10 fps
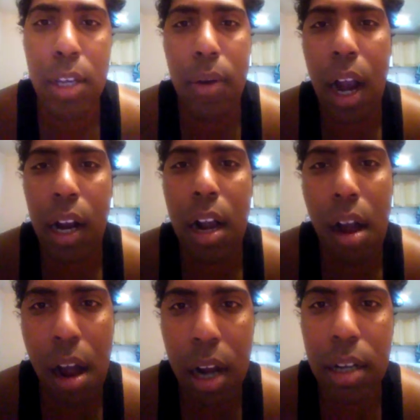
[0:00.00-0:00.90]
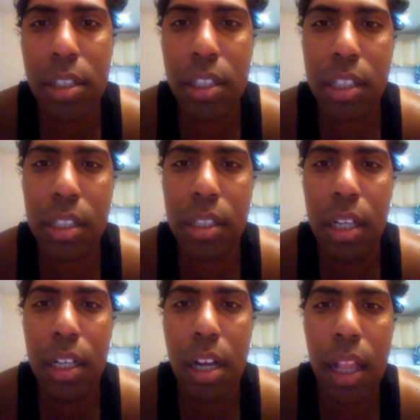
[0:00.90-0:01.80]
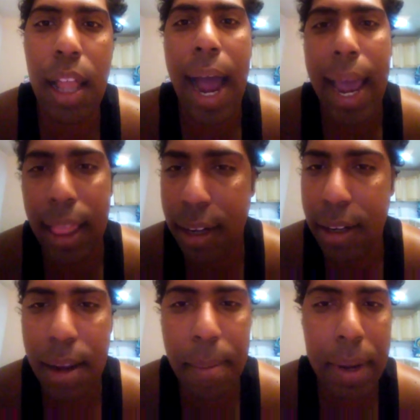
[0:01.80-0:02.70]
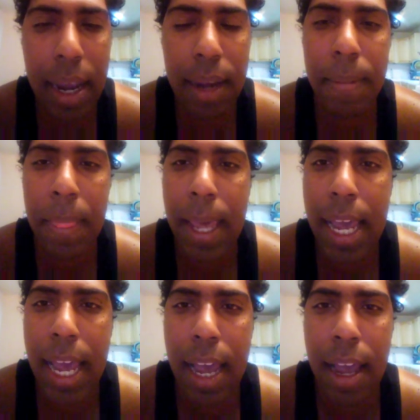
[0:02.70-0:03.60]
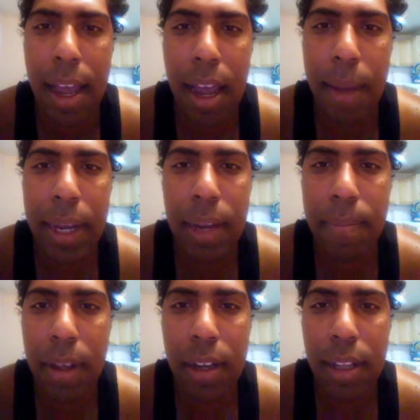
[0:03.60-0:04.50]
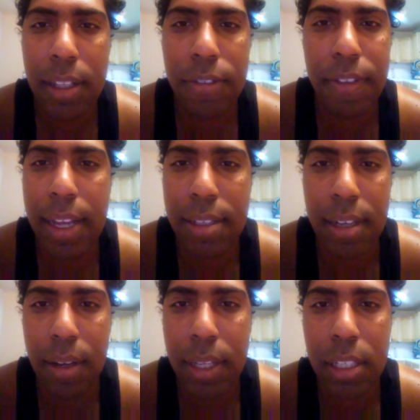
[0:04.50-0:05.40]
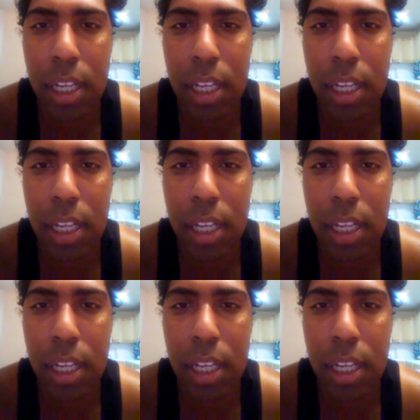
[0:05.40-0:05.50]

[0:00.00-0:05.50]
you got Kong Skull Island, and I mean, let's face it,